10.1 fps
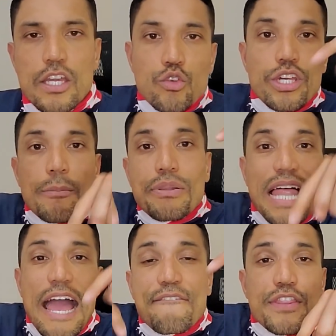You can
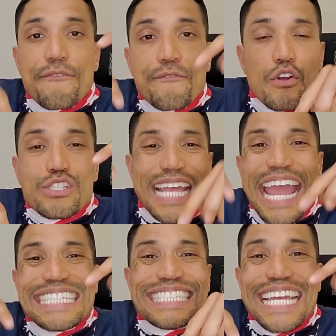apply for the first
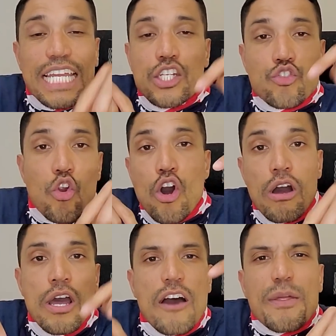and second
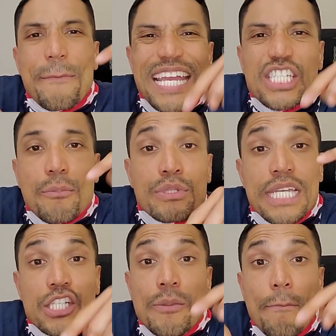draw of the Paycheck
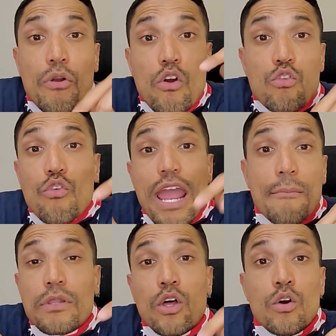Protection Program
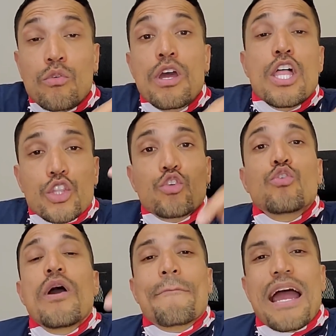loan
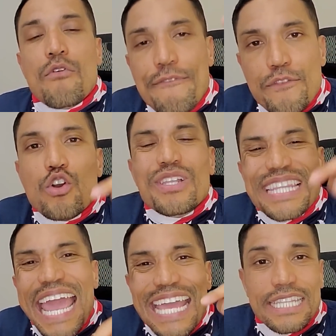through my referral
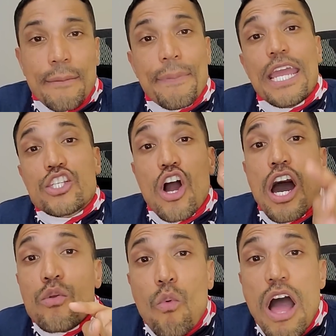landing page
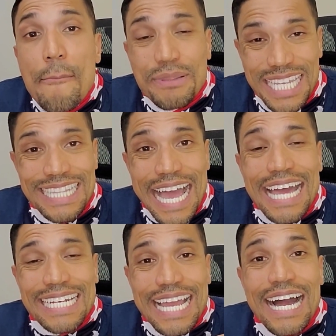on
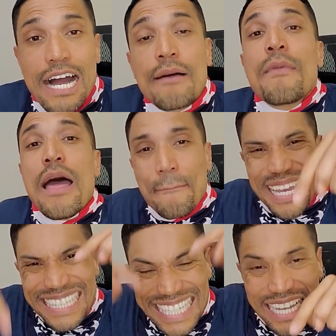Womply.com by
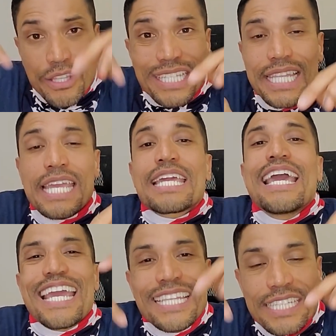clicking on the link
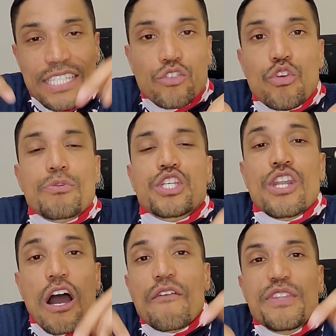in the description
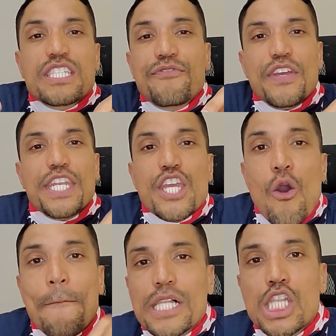of this video
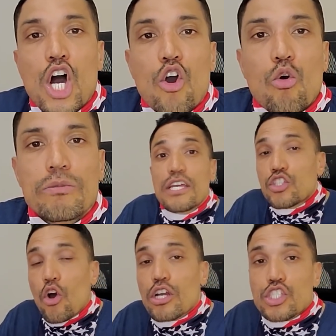below.
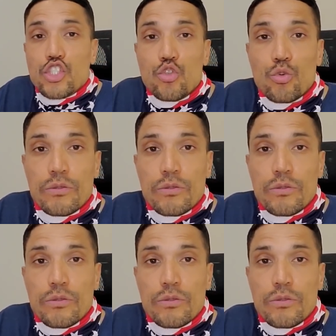Talk soon.